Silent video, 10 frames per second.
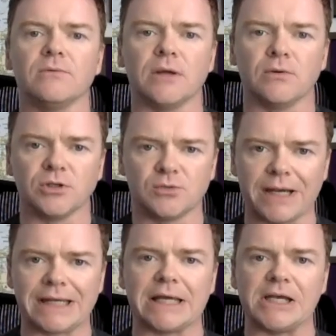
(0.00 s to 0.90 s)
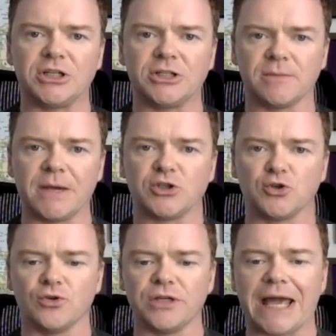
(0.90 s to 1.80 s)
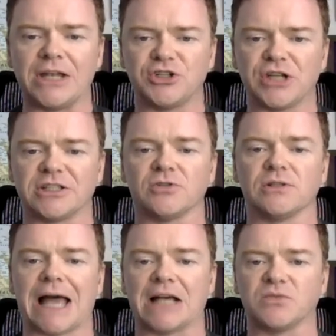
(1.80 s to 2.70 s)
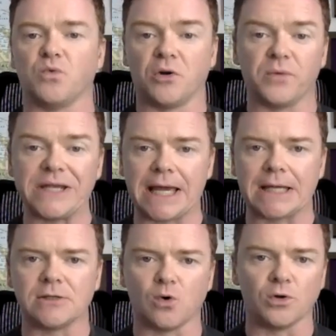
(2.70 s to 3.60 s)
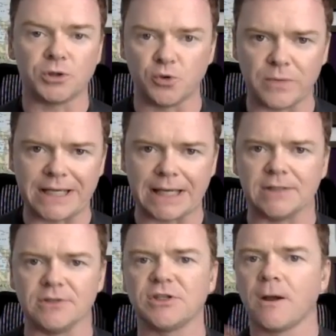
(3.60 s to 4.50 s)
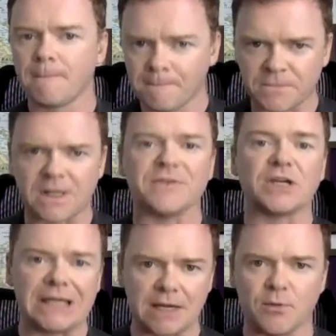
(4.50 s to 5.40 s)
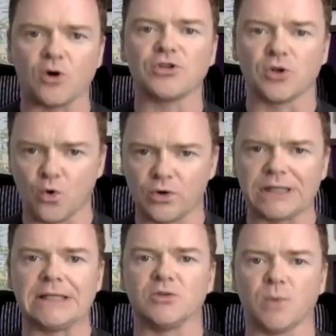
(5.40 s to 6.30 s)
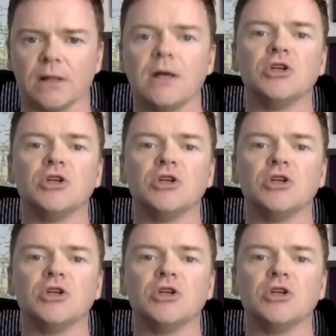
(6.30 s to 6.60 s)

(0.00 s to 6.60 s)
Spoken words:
there was regulations to make sure that the engine had to last 1 weekend or 2 weekends, and the gearbox accordingly as well.